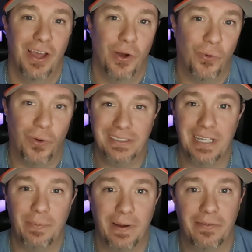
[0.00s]
What's
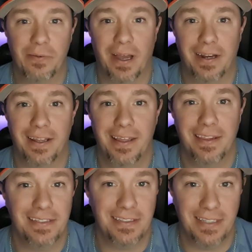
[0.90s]
up everybody,
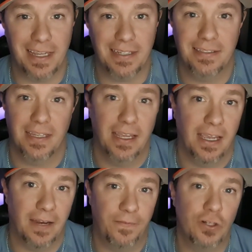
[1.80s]
this is Ace,
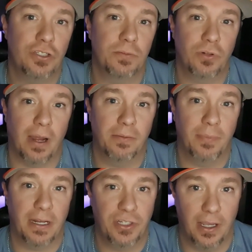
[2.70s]
and if you're subscribed to my
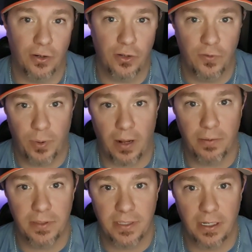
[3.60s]
channel, you've probably
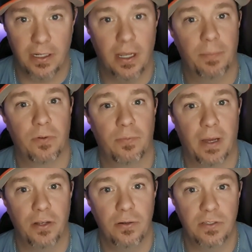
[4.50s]
seen a couple of my
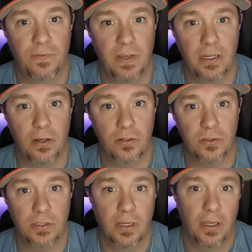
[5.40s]
newest
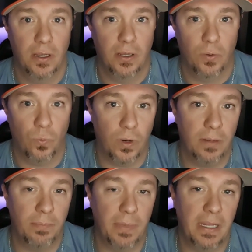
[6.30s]
videos,
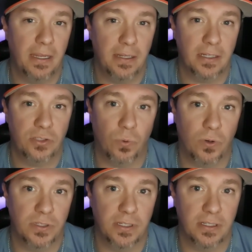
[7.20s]
one being Nick
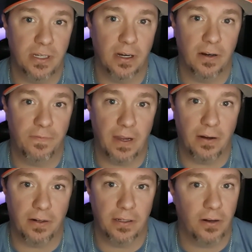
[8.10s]
Swardson as Gary
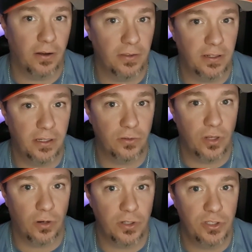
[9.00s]
Falcon on the Kill
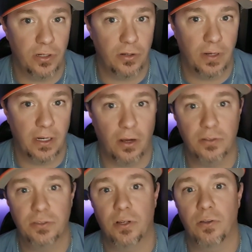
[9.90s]
Tony Show, and
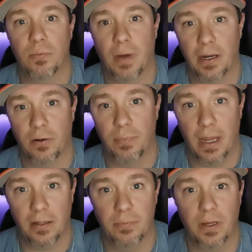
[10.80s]
also the Michael
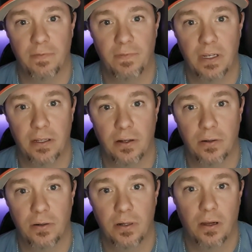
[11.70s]
Malamud
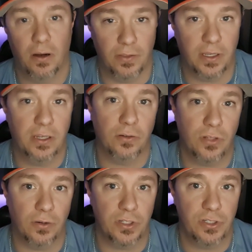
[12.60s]
video on the Kill
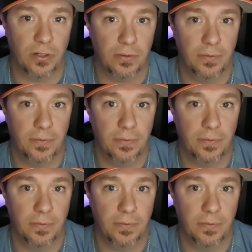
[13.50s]
Tony Show.